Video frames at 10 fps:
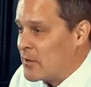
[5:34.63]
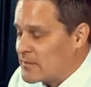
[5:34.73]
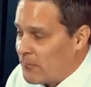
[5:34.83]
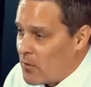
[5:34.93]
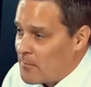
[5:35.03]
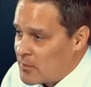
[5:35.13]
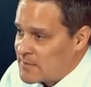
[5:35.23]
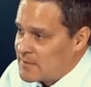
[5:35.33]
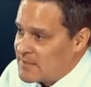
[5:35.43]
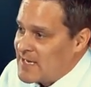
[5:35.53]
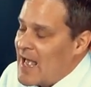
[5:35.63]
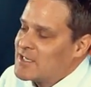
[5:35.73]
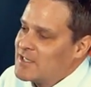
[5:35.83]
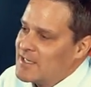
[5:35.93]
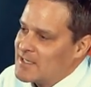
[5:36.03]
First and foremost,
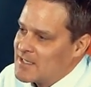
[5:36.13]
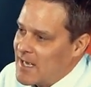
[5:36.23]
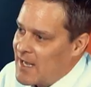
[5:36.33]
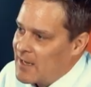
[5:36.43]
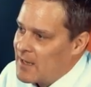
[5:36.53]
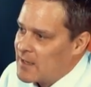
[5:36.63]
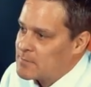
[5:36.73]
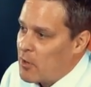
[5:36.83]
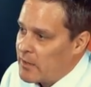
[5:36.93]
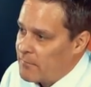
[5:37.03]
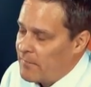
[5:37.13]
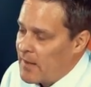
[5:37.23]
Dashy is staying as part of the